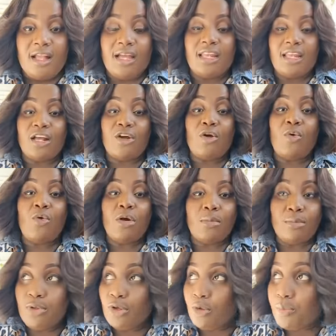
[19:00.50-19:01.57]
that I go
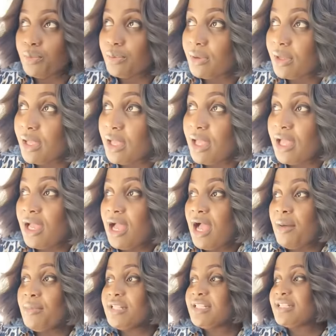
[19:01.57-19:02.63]
open me up.
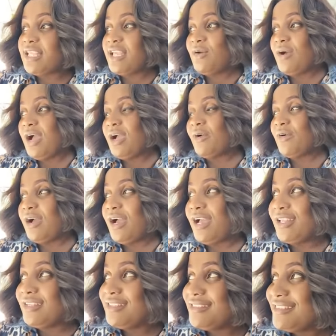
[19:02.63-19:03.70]
And I say, what I go
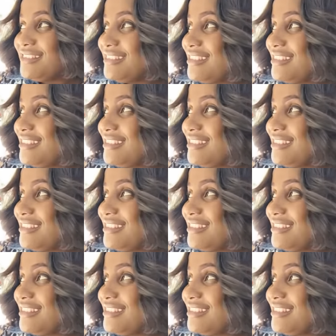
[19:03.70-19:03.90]
on?